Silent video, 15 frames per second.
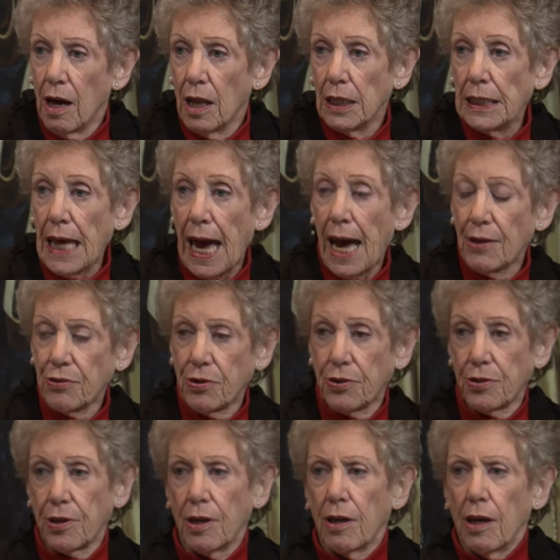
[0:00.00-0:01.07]

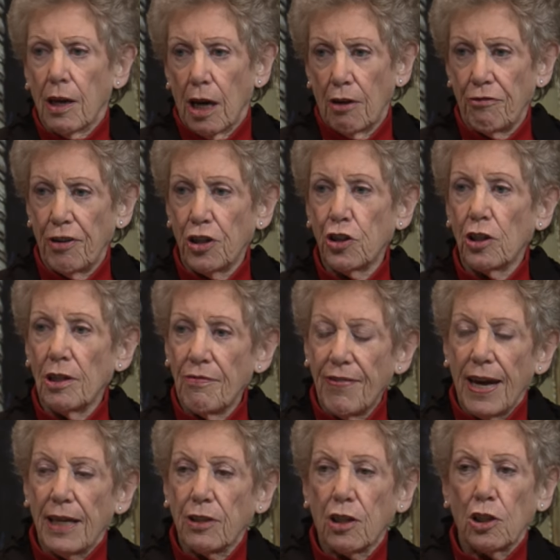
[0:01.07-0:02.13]
last official
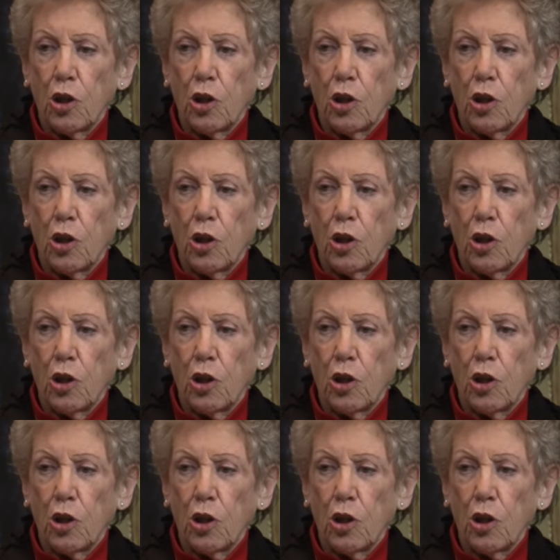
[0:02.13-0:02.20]
event,